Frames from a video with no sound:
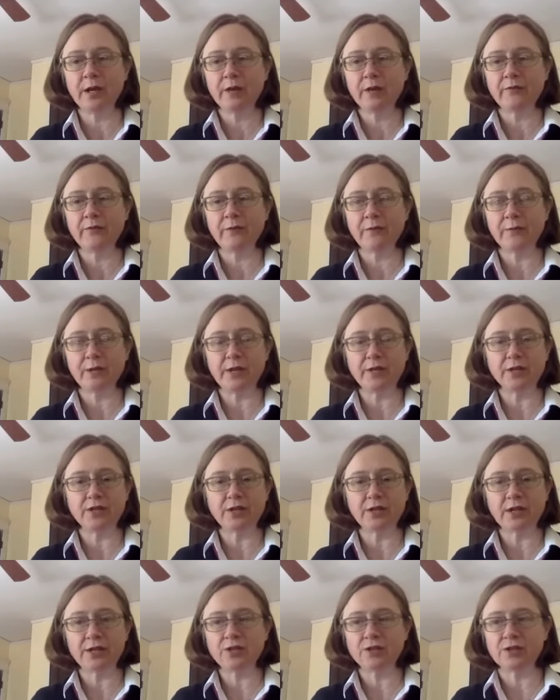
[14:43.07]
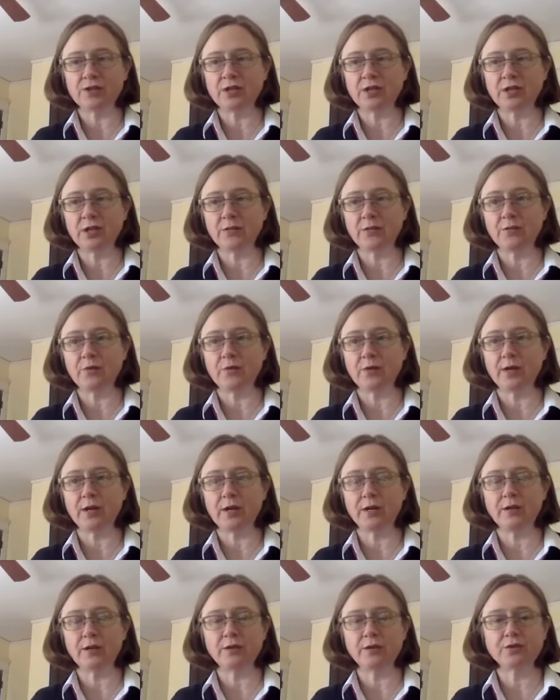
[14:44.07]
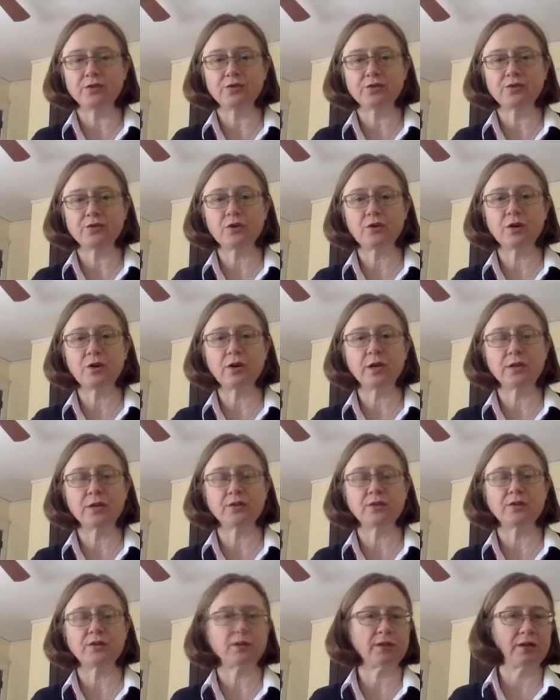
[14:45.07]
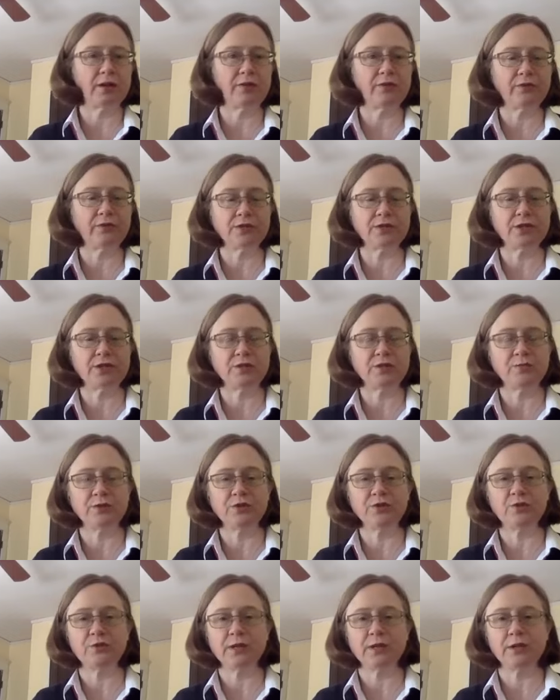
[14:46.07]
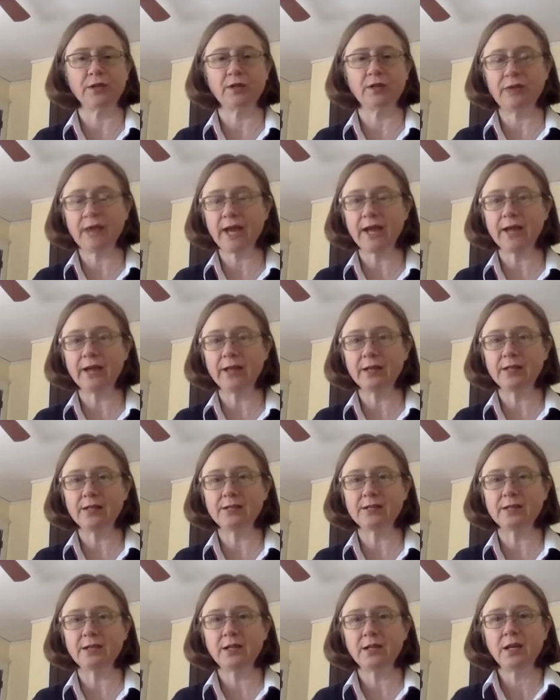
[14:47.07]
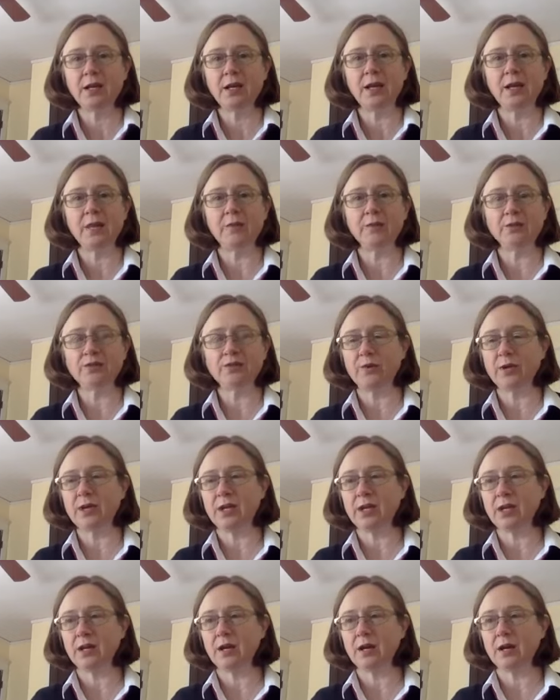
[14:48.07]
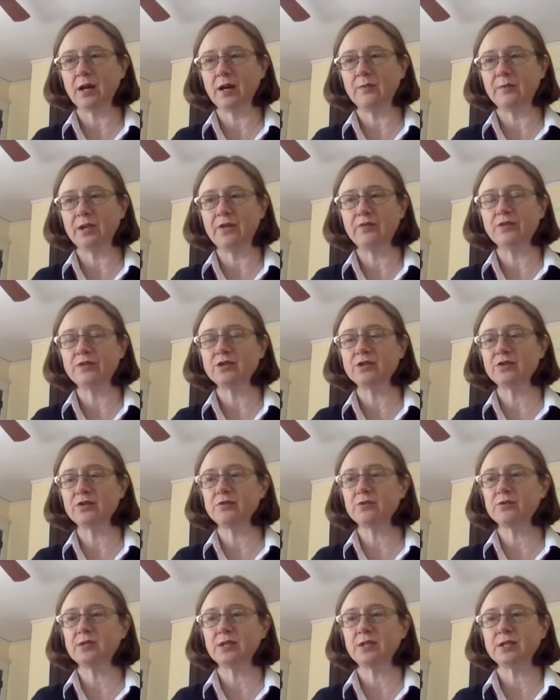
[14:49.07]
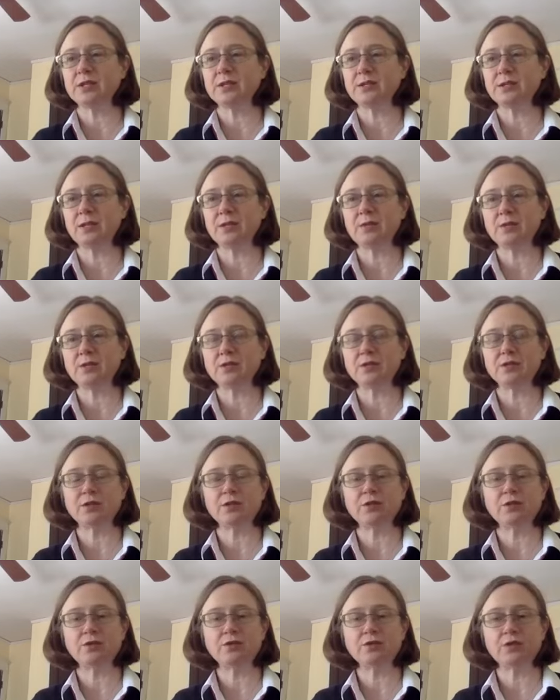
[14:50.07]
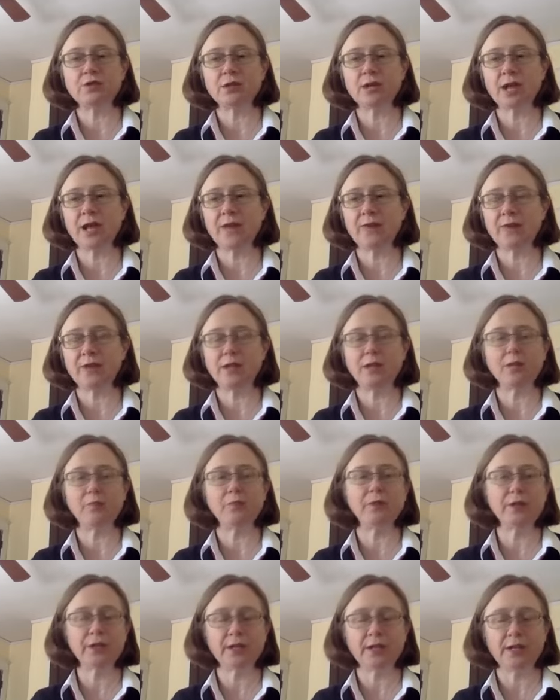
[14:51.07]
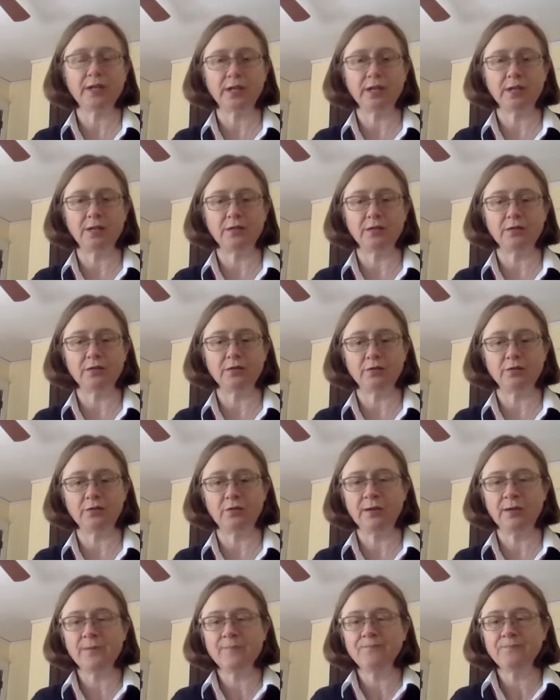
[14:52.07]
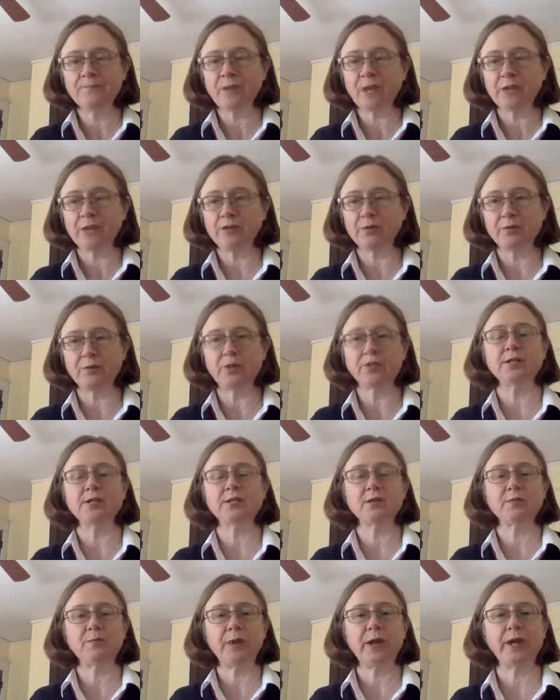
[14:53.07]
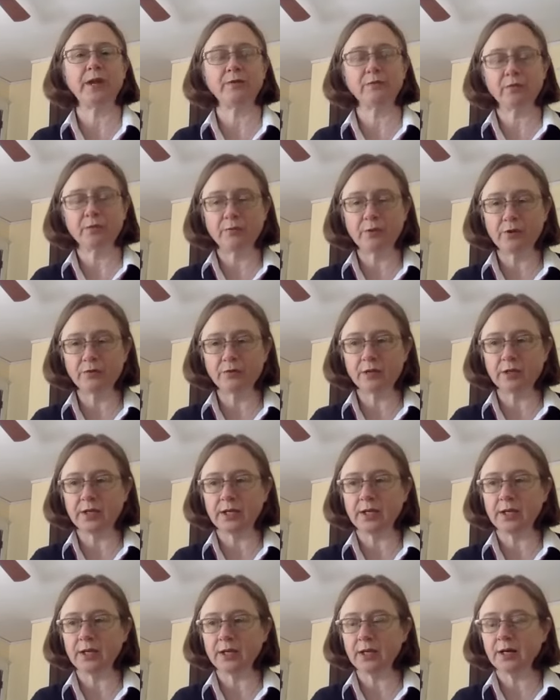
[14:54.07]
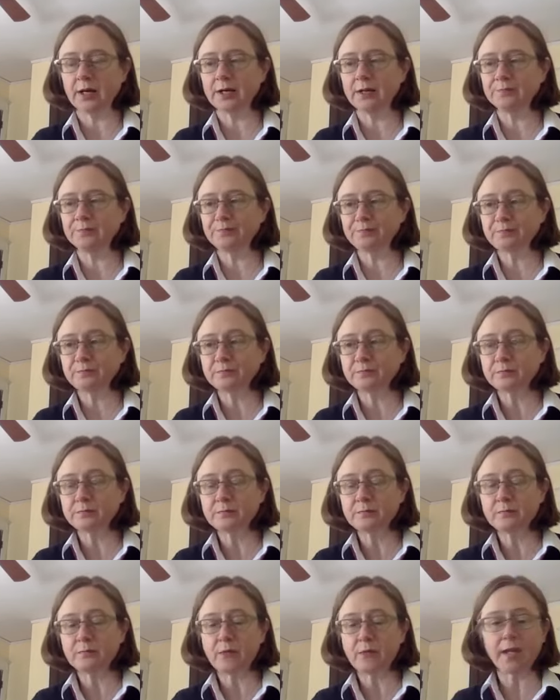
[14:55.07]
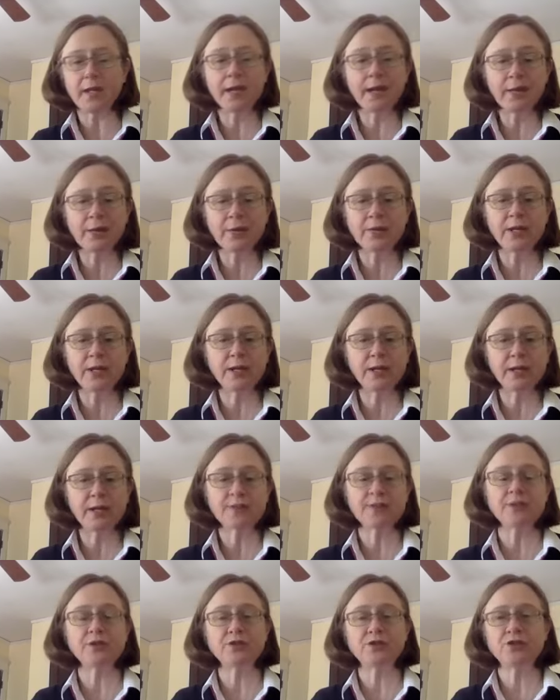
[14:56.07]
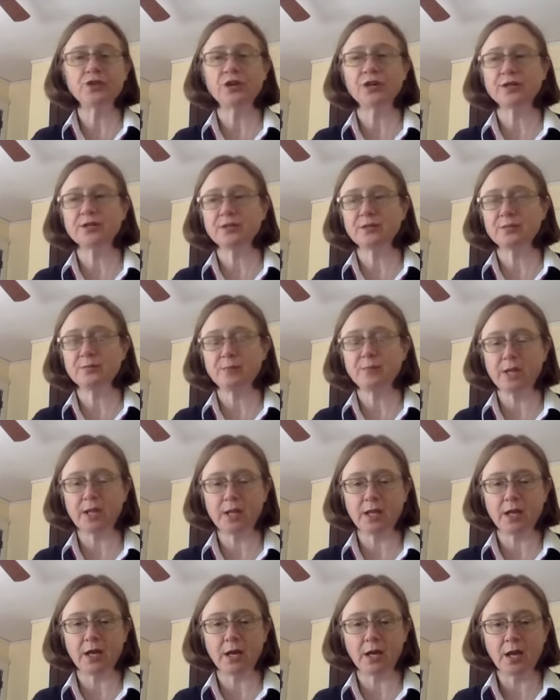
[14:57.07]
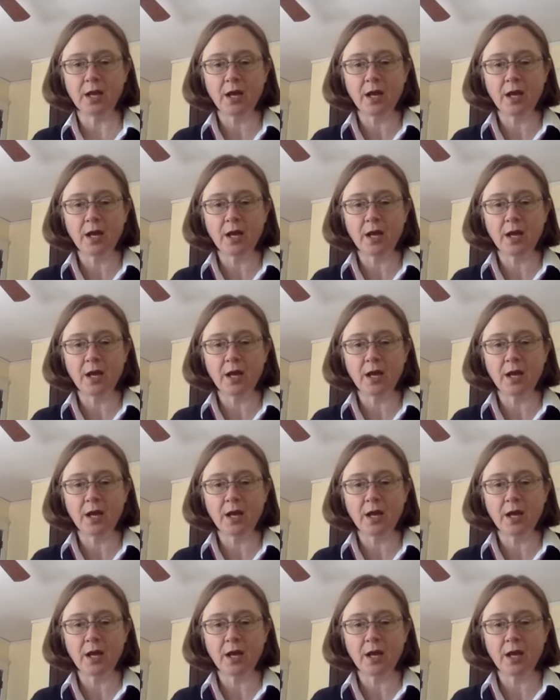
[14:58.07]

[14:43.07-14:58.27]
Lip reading: from an education standpoint, the strong and stark differences between localities and between even students at the same institution having the ability to participate remotely. And equity doesn't just mean